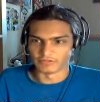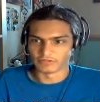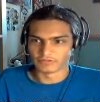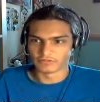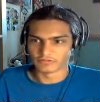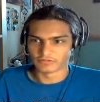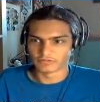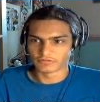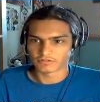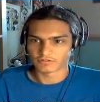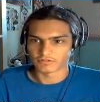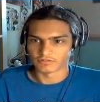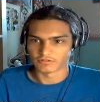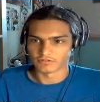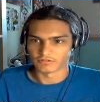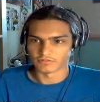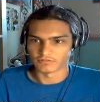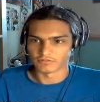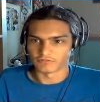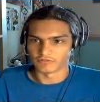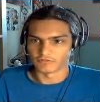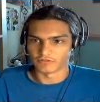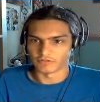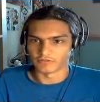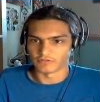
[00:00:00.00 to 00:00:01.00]

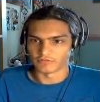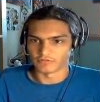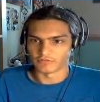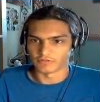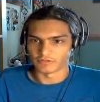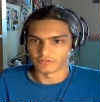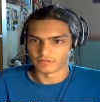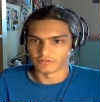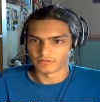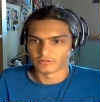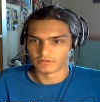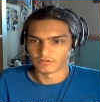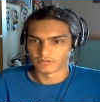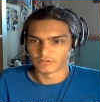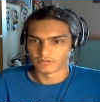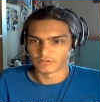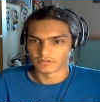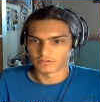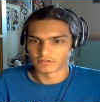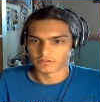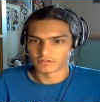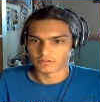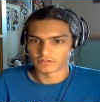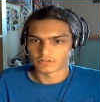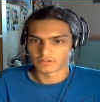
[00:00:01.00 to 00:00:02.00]

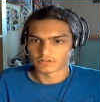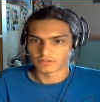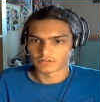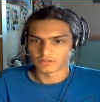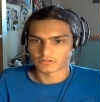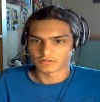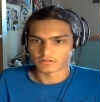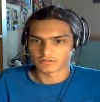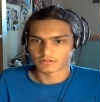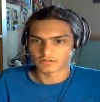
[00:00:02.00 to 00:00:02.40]
(no one is talking)